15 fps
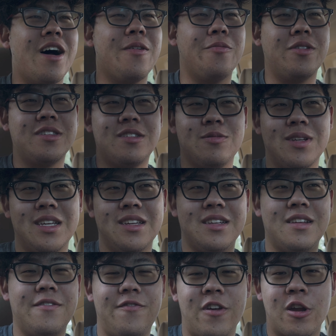Once we
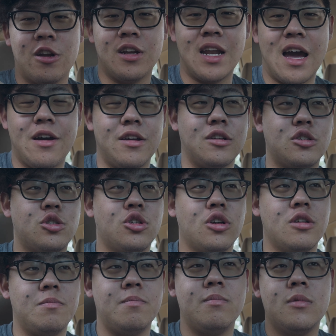figure it out, it
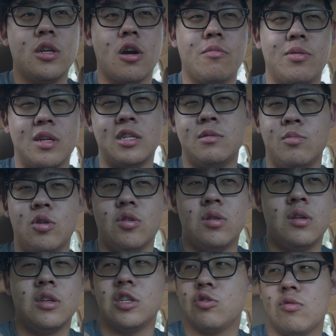should go pretty smooth,
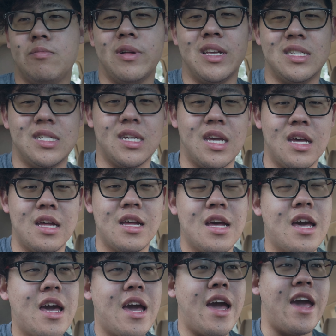just replacing it.
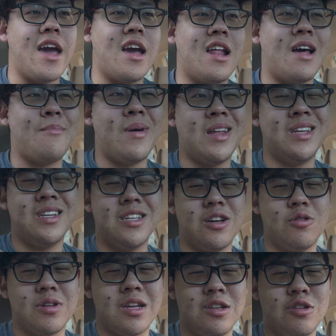And I might need to
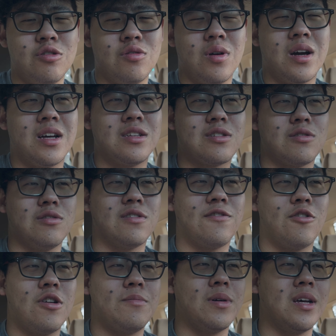go get new screws
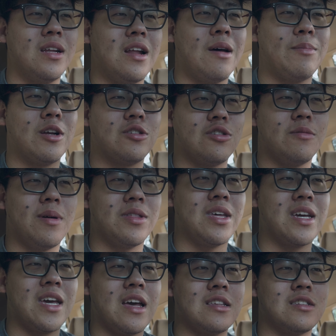for it, but I'm not sure about
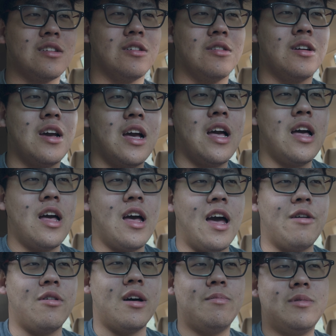that yet. So
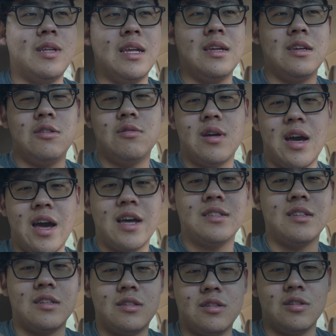I will update you
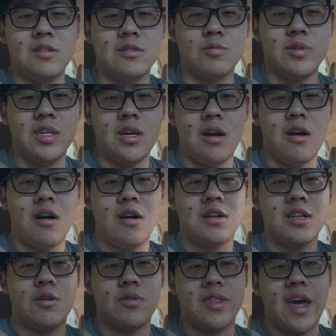guys as soon as we are
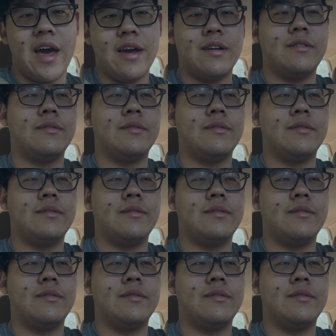done with that.